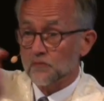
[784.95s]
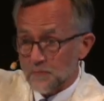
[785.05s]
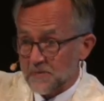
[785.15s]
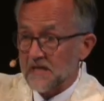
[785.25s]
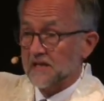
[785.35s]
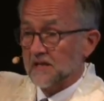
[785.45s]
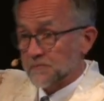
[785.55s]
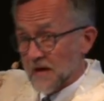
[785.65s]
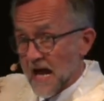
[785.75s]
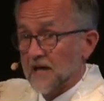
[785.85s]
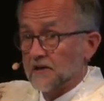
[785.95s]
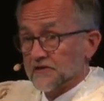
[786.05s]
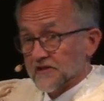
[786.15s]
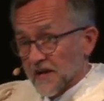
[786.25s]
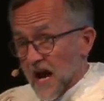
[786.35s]
to repeated
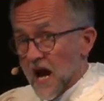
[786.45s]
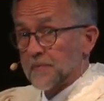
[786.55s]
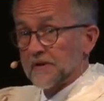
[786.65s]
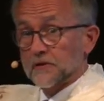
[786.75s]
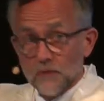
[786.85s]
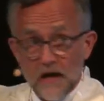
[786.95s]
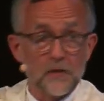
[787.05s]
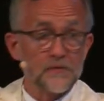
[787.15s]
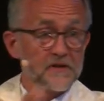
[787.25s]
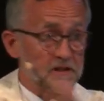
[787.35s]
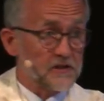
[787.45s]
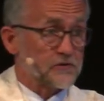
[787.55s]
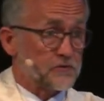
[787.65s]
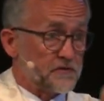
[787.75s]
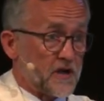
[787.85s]
patterns that happen throughout the
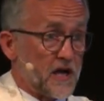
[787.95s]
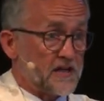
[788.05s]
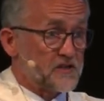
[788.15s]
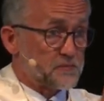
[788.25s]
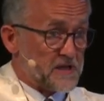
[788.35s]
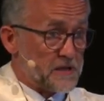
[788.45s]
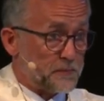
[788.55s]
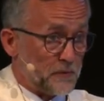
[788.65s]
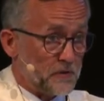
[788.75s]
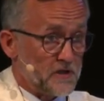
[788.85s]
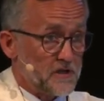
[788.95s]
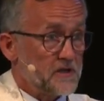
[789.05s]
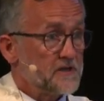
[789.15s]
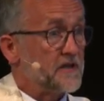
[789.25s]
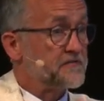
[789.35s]
history of God's people,
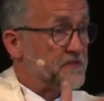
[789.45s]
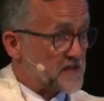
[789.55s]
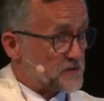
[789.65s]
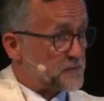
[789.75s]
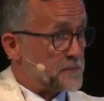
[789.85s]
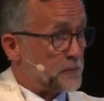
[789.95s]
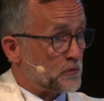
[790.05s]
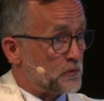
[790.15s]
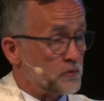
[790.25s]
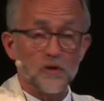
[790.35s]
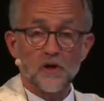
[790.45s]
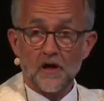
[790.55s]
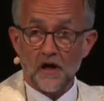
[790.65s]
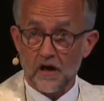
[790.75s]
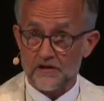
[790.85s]
that face people who
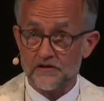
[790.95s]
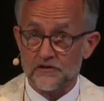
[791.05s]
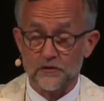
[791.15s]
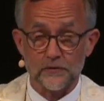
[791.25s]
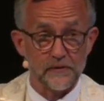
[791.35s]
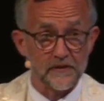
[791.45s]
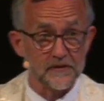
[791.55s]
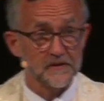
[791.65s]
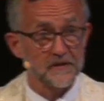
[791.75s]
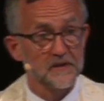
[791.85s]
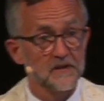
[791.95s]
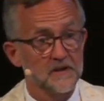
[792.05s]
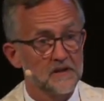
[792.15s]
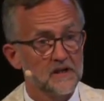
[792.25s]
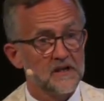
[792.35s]
are his children.
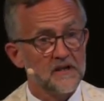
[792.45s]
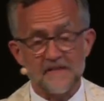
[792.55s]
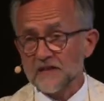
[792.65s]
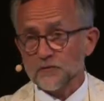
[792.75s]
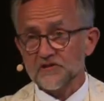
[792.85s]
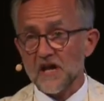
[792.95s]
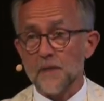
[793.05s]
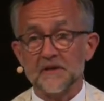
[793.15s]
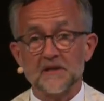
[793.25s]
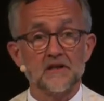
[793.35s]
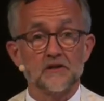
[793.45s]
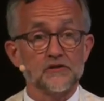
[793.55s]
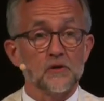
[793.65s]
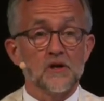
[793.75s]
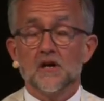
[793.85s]
And that's what's happening
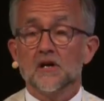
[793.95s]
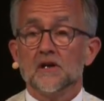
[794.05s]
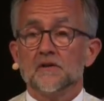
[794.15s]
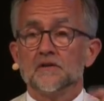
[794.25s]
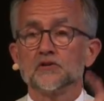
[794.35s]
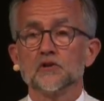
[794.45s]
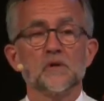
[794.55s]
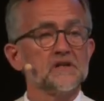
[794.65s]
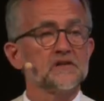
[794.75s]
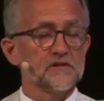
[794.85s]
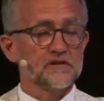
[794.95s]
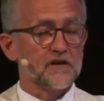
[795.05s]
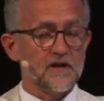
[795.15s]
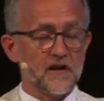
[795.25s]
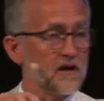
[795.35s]
here. So, the two
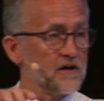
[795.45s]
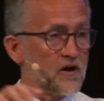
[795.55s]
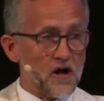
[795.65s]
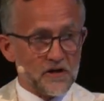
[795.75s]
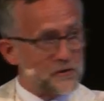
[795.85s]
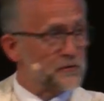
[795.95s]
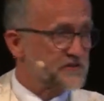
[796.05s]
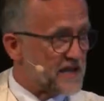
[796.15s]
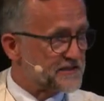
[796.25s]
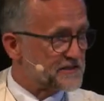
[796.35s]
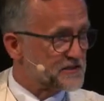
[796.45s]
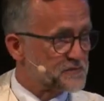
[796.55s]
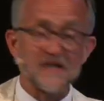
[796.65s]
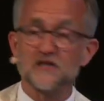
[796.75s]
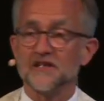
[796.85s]
witnesses are, are all of those guys I
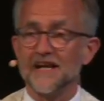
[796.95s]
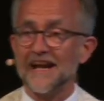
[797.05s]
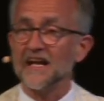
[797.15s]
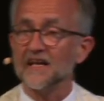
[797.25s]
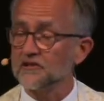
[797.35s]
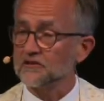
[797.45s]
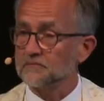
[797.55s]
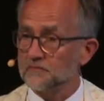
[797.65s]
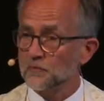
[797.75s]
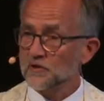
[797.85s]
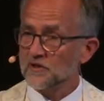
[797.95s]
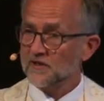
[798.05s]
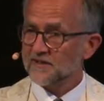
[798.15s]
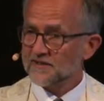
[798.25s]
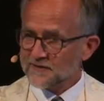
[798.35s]
just mentioned, and
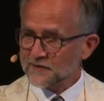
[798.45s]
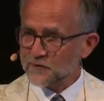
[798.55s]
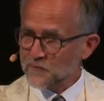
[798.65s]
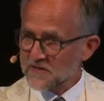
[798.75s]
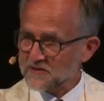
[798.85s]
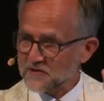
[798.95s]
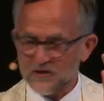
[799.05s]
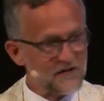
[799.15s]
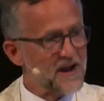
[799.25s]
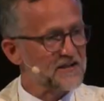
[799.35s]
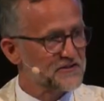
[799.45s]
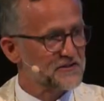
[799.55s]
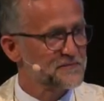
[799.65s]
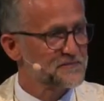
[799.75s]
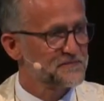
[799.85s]
the two witnesses are
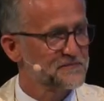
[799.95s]
us.